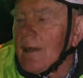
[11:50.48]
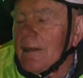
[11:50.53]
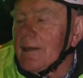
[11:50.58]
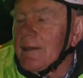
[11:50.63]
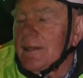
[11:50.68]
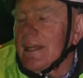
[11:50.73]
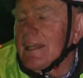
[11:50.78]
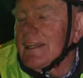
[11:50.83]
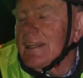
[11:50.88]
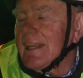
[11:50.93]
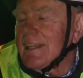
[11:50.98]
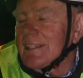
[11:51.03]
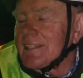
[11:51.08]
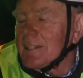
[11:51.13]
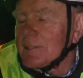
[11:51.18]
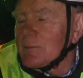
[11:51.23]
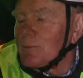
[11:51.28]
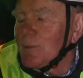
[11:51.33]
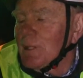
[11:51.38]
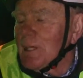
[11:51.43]
It
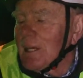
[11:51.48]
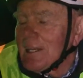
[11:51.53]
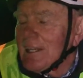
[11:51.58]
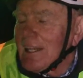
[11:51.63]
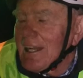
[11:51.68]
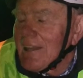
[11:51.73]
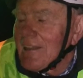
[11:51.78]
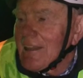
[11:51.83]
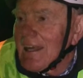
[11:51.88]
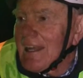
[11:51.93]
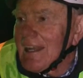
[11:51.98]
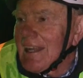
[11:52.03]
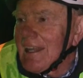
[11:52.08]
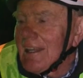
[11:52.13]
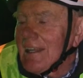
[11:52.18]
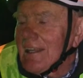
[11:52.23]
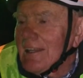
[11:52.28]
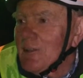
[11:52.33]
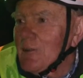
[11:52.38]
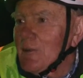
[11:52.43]
doesn't work like
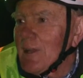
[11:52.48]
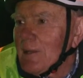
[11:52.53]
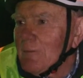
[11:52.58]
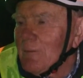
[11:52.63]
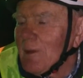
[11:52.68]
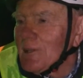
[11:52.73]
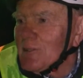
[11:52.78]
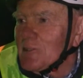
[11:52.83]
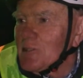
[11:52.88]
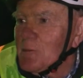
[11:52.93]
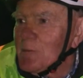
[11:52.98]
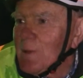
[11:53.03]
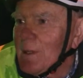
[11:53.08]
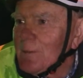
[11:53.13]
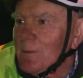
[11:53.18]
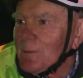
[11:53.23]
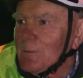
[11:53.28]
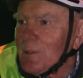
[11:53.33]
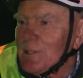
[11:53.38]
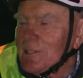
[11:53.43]
that. You get one or two
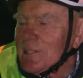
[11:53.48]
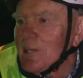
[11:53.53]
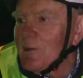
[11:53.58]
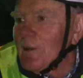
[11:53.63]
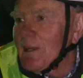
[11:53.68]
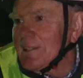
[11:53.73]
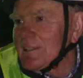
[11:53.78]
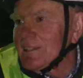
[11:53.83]
people whittering away.